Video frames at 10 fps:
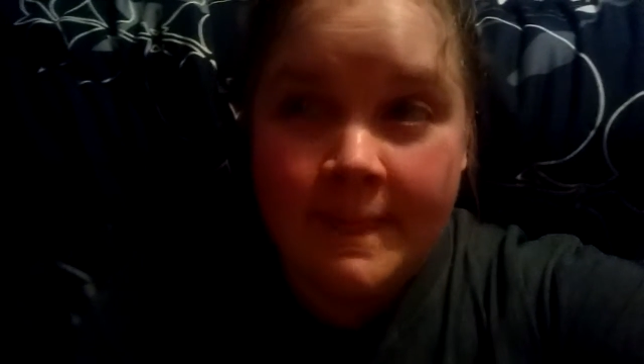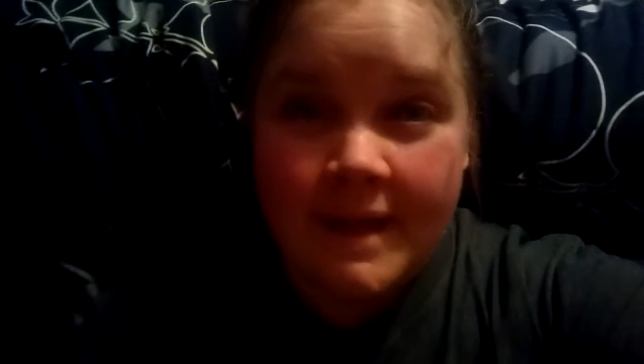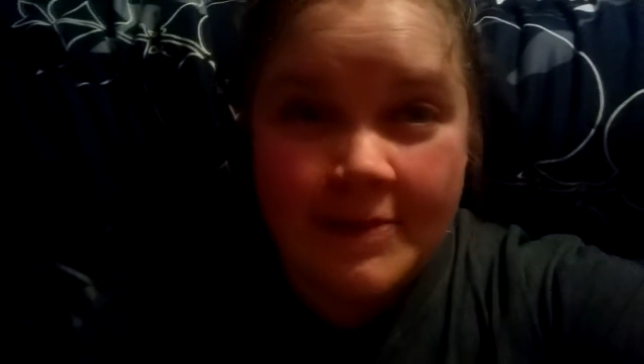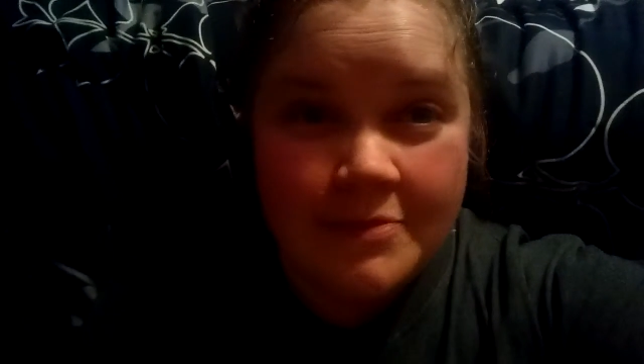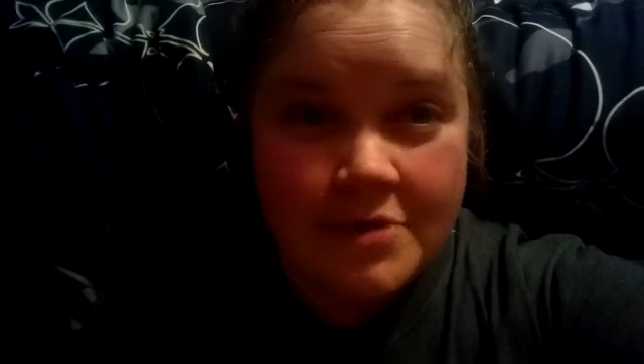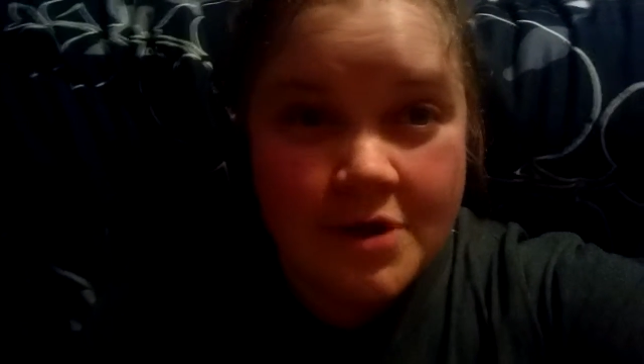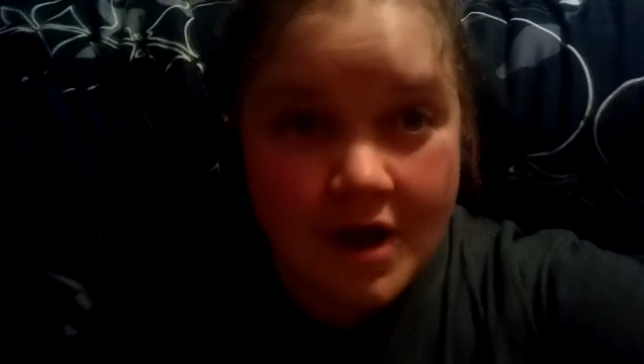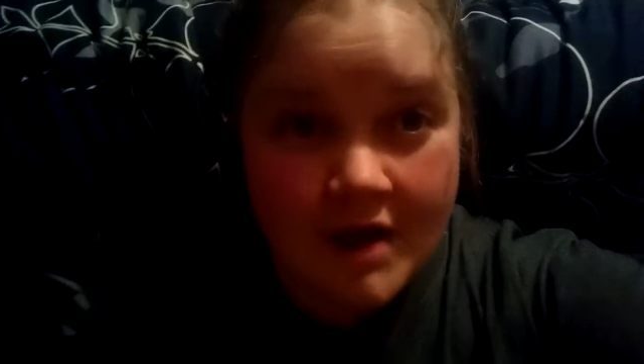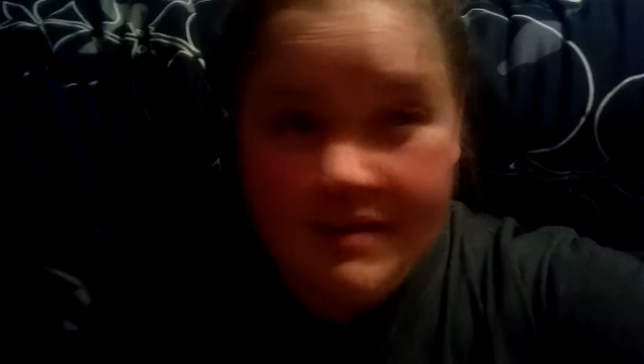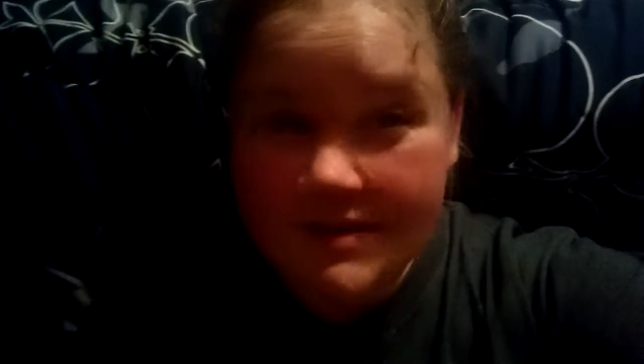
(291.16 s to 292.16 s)
I'm
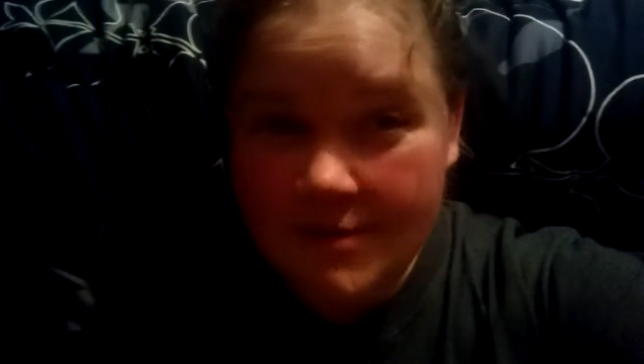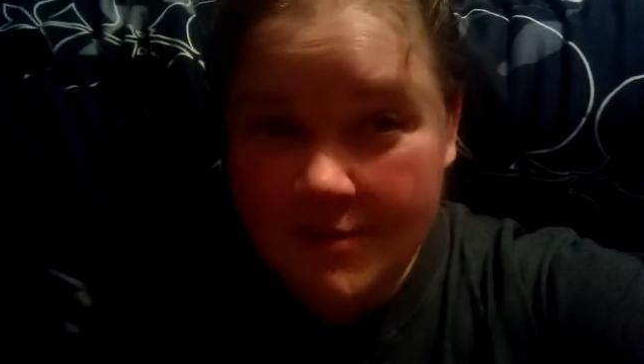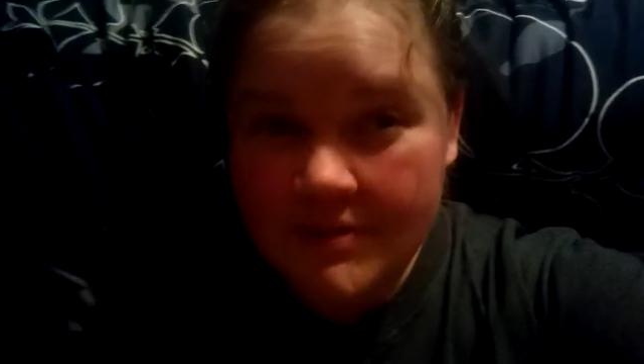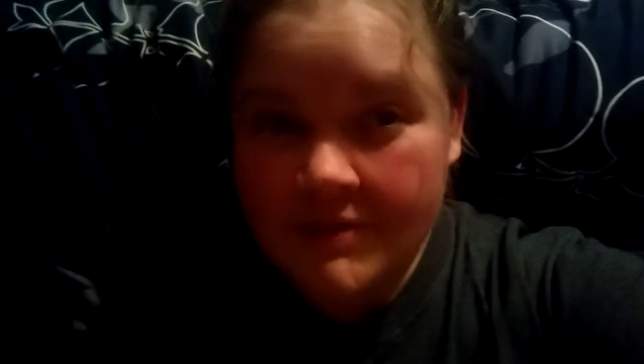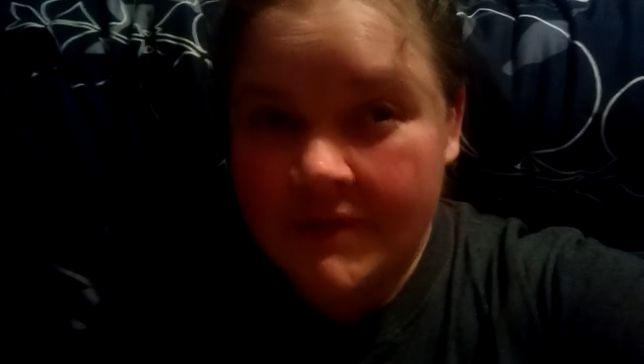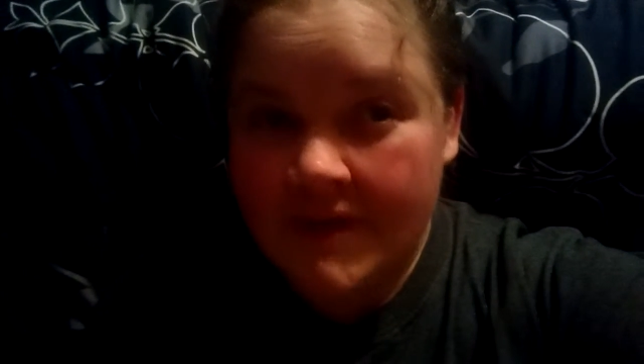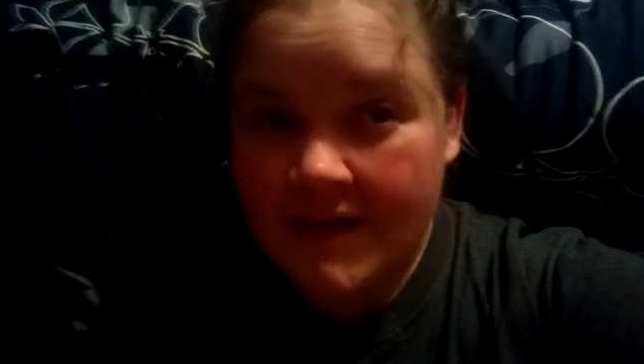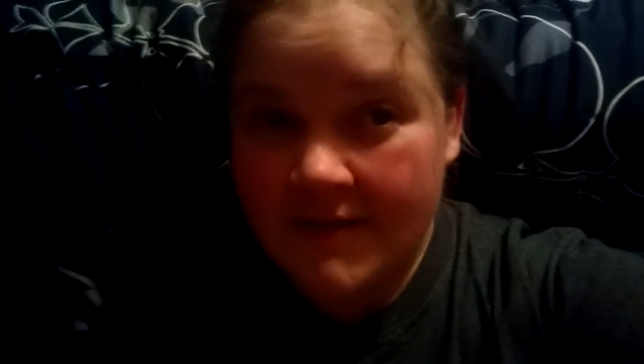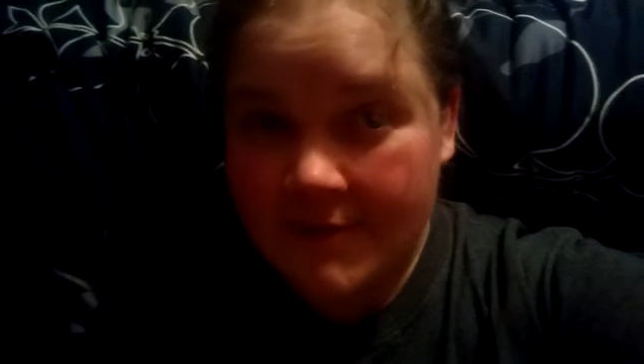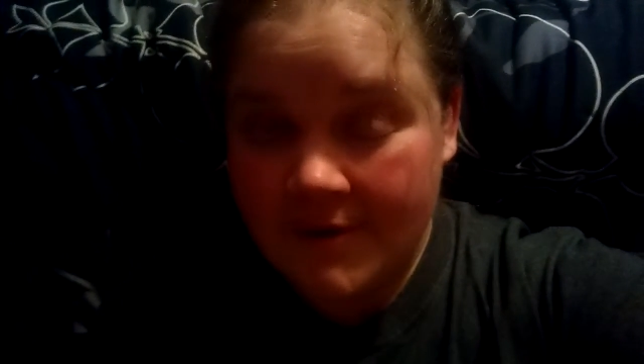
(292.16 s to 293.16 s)
not so much a
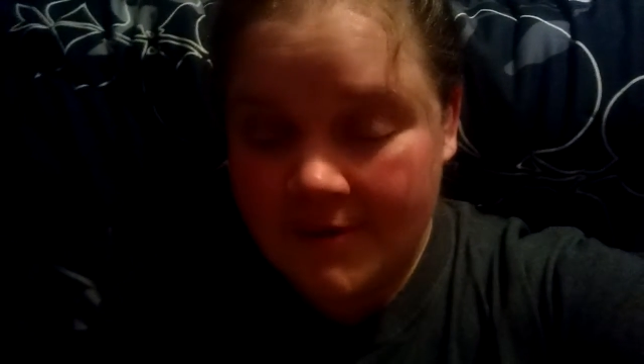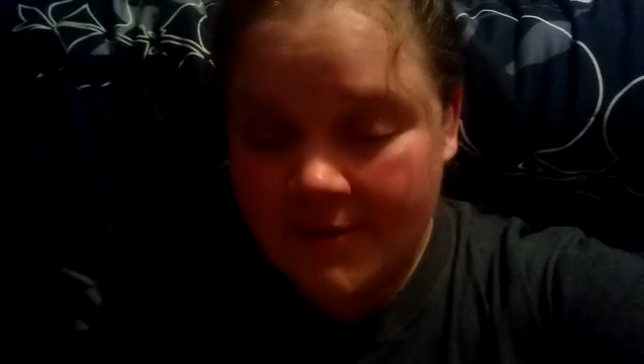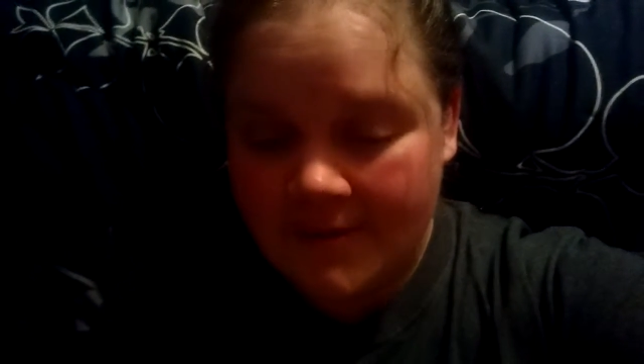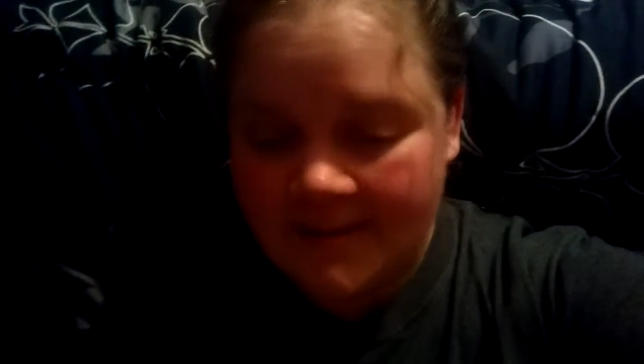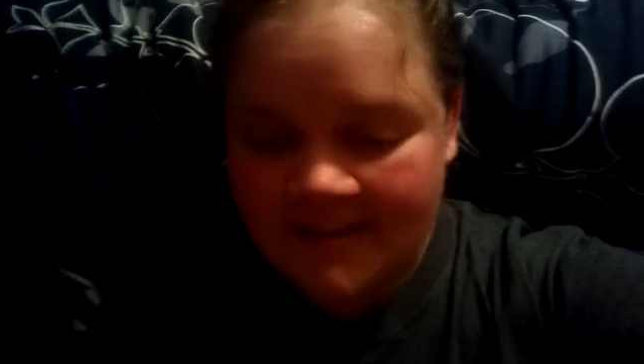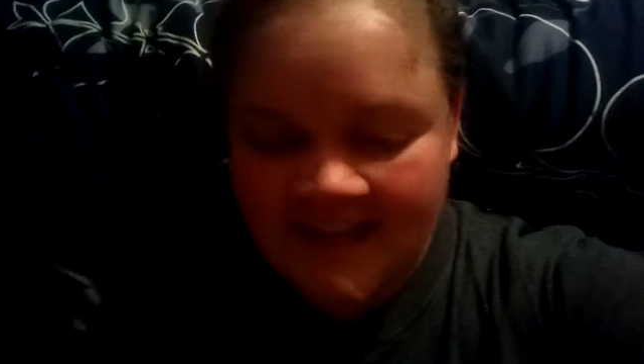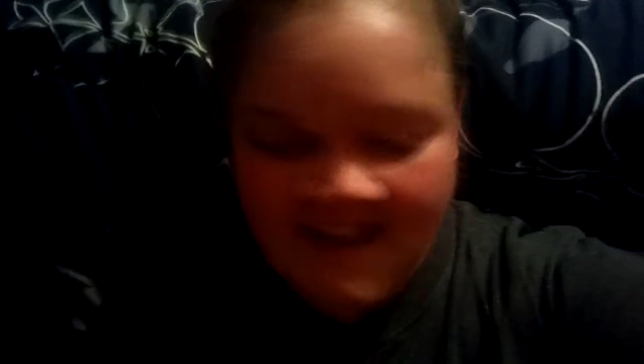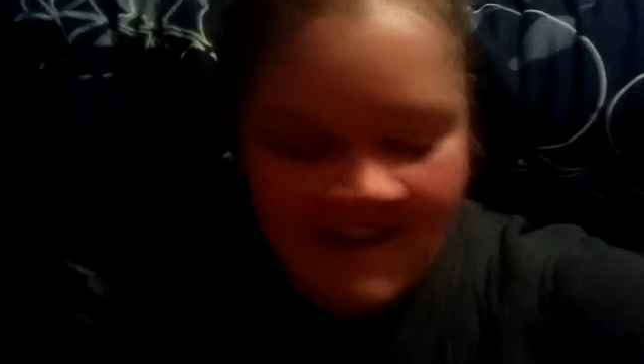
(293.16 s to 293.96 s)
fan of putting them up myself.